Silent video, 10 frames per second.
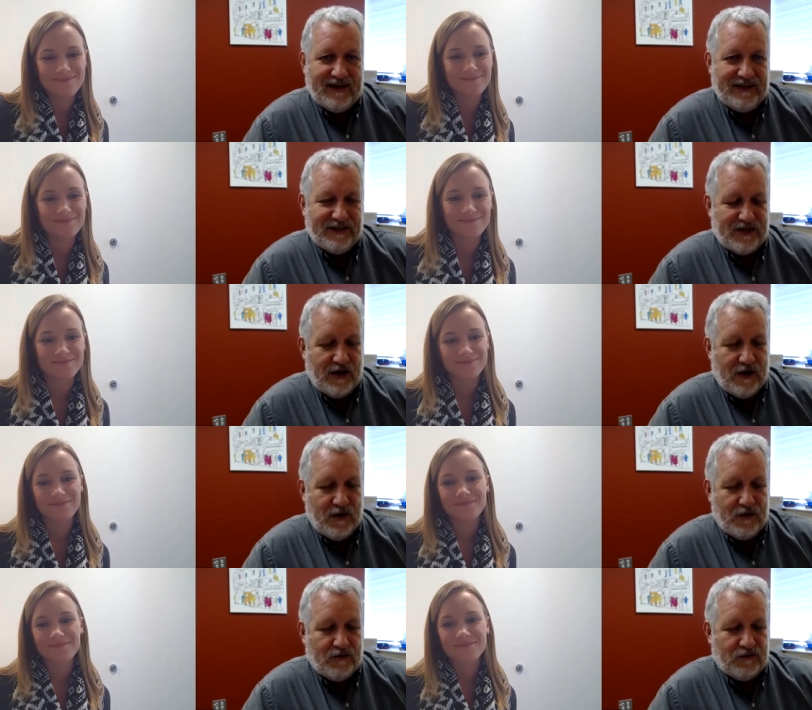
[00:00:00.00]
Speaker 1: and
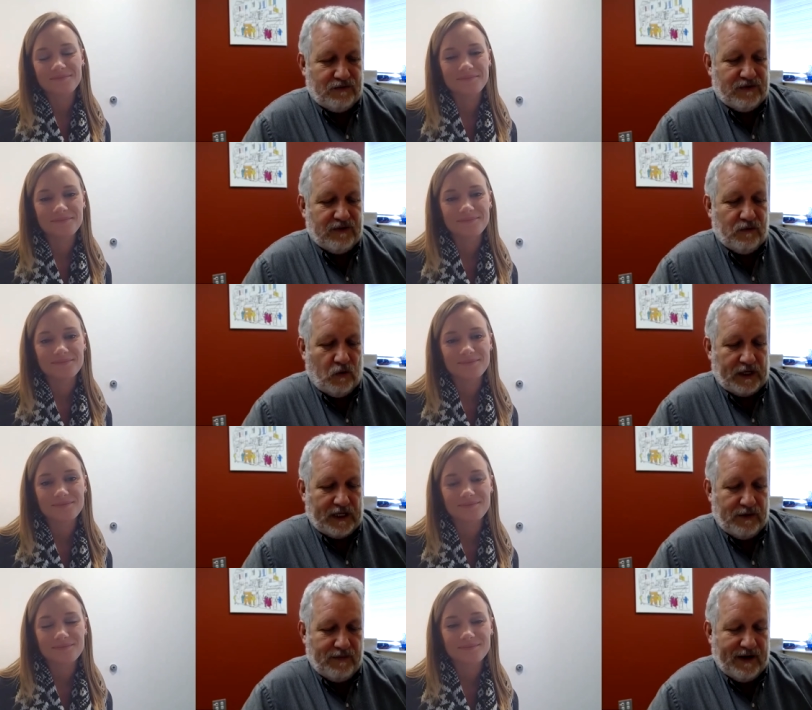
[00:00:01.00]
so working
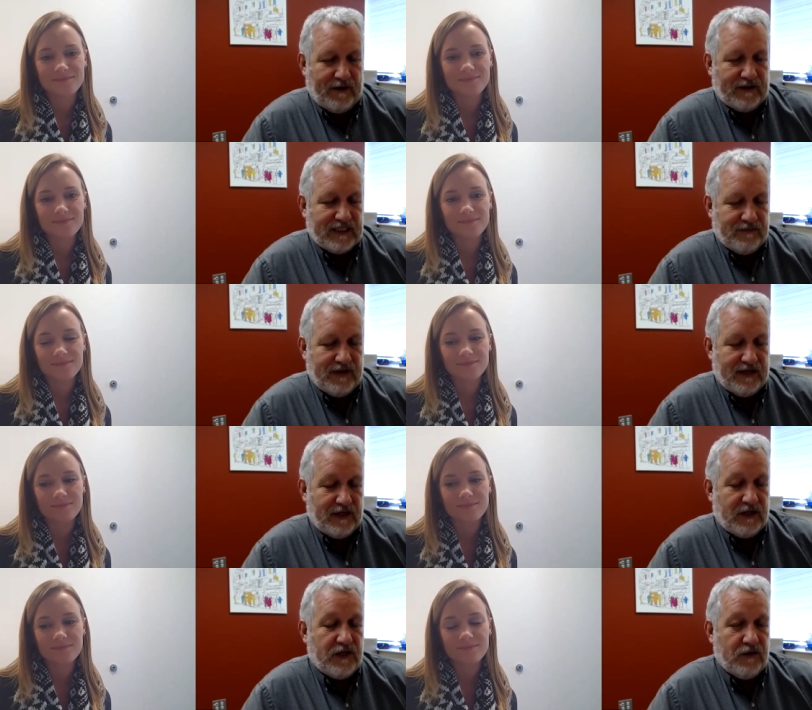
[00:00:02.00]
with parents has been a
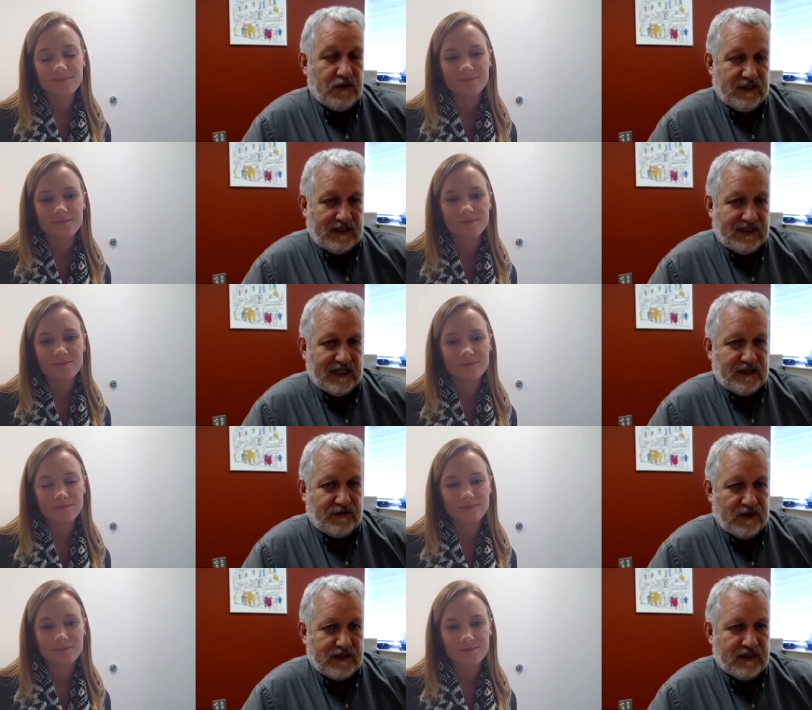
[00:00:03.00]
huge success
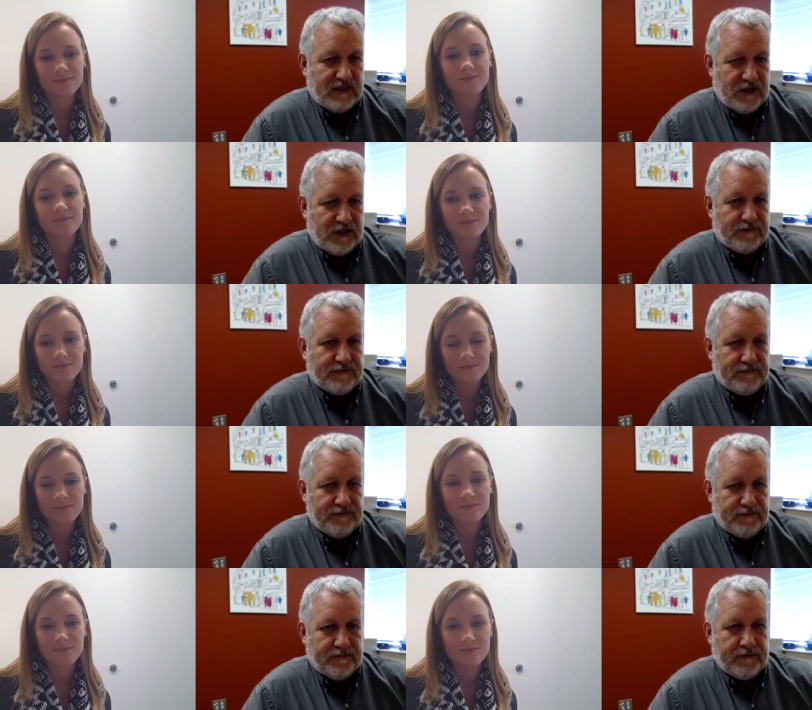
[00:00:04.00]
for us this year.
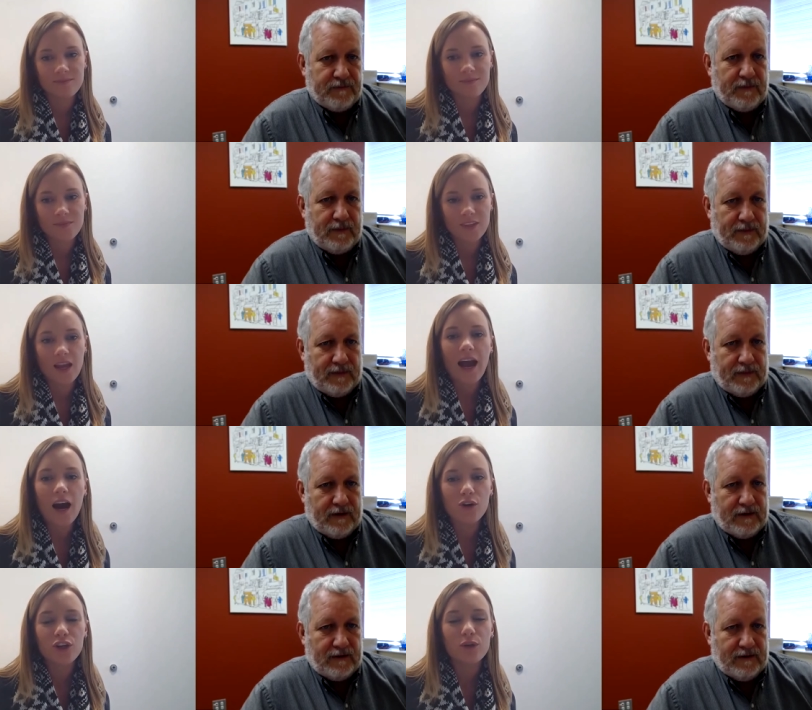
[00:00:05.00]

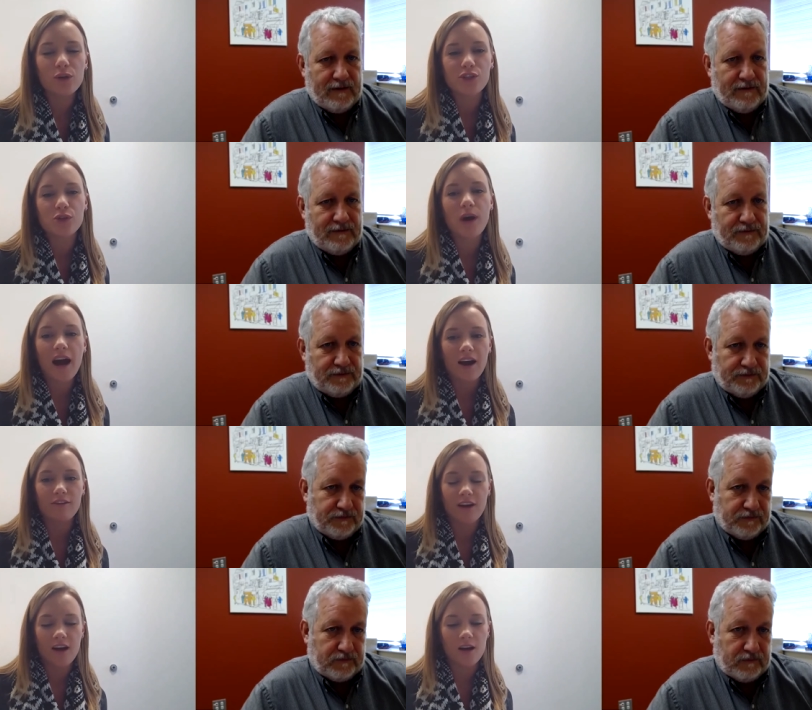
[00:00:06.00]
Speaker 2: How do you do you have
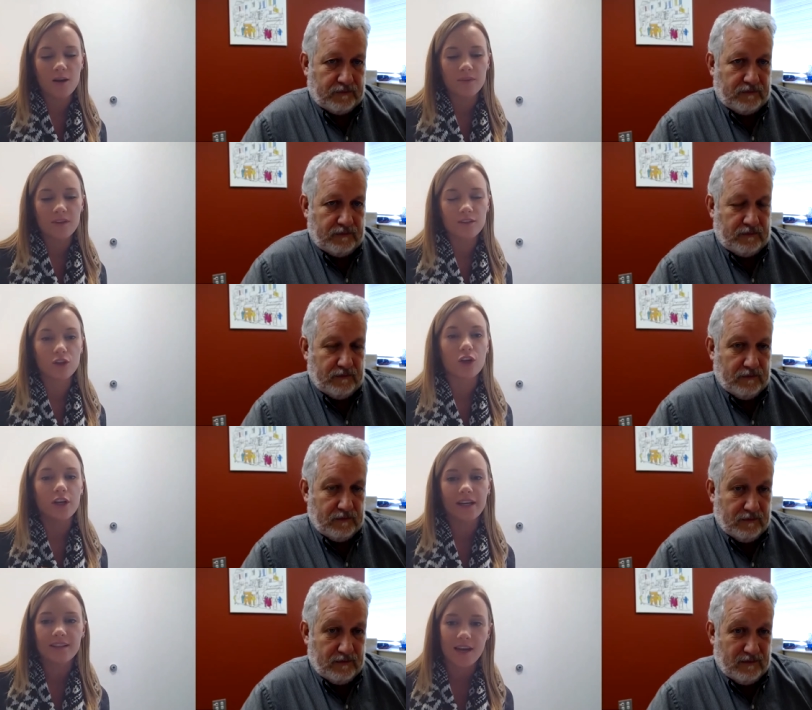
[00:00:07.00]
um,
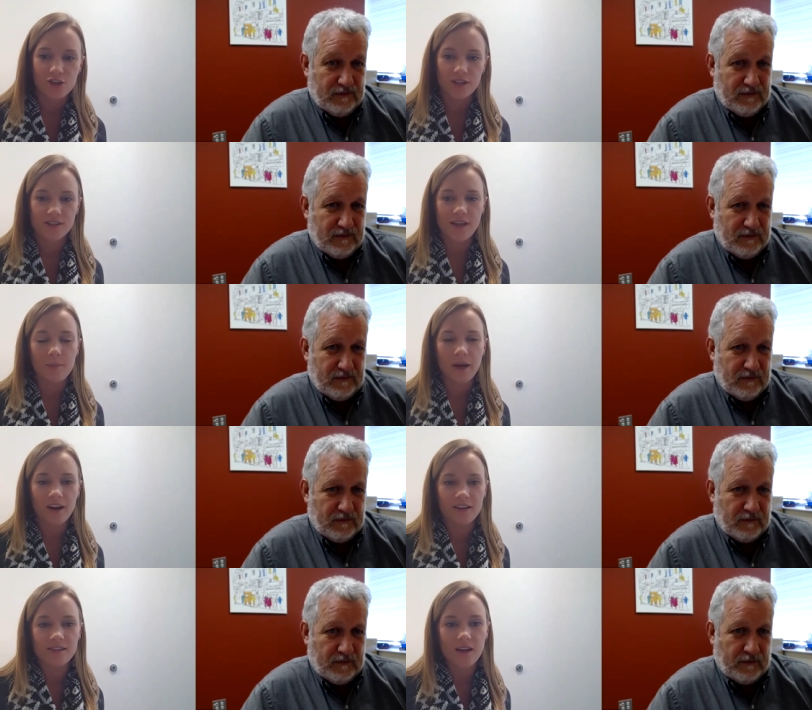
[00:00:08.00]
learning sessions that
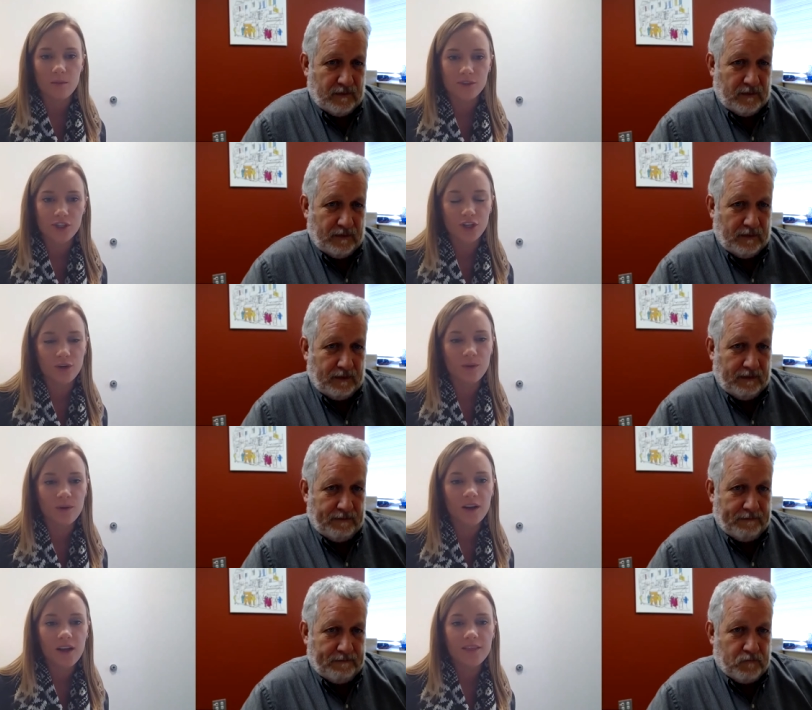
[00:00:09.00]
parents come
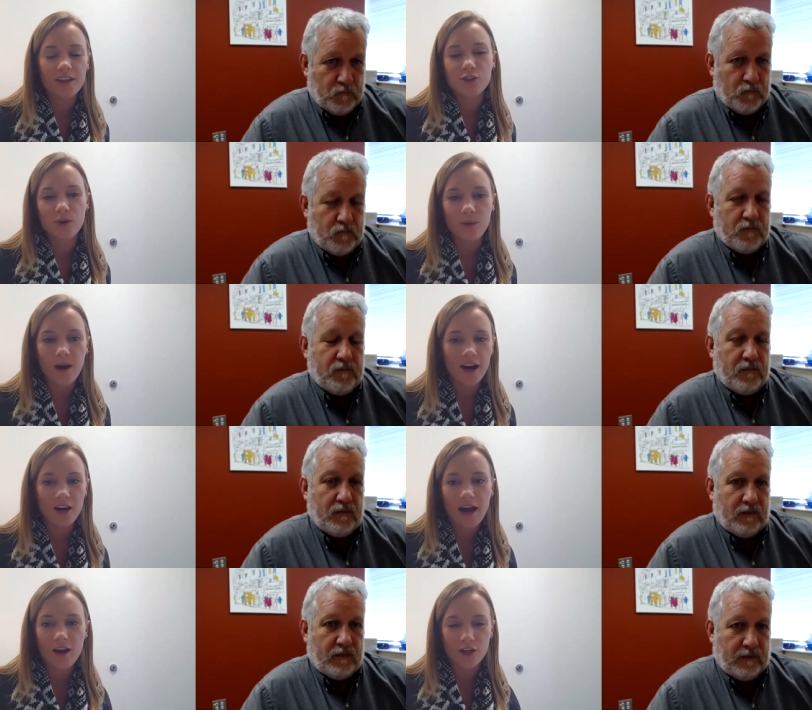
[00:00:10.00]
to that's required?
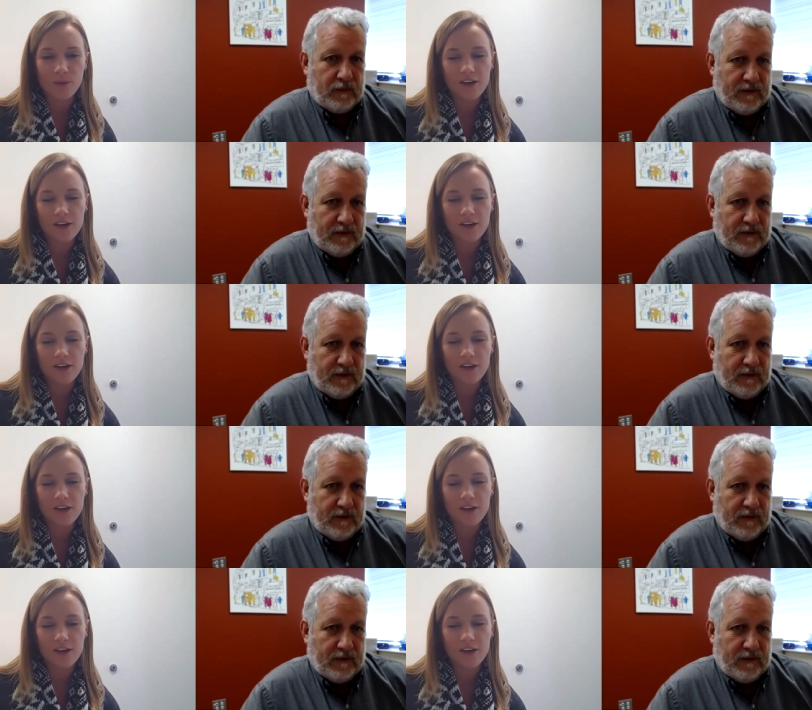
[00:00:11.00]
How do you